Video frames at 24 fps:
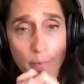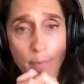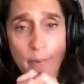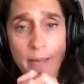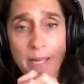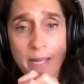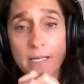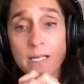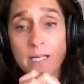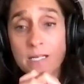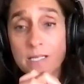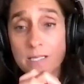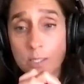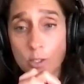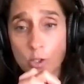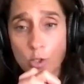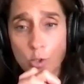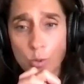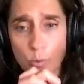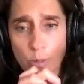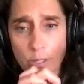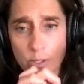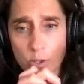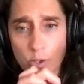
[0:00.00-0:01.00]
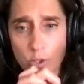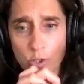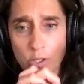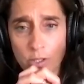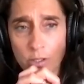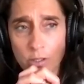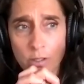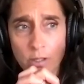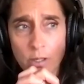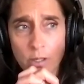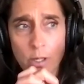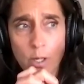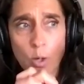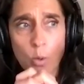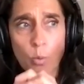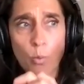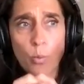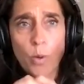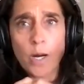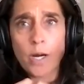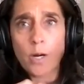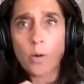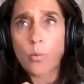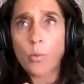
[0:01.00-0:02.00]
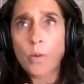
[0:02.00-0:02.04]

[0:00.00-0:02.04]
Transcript: been in a situation where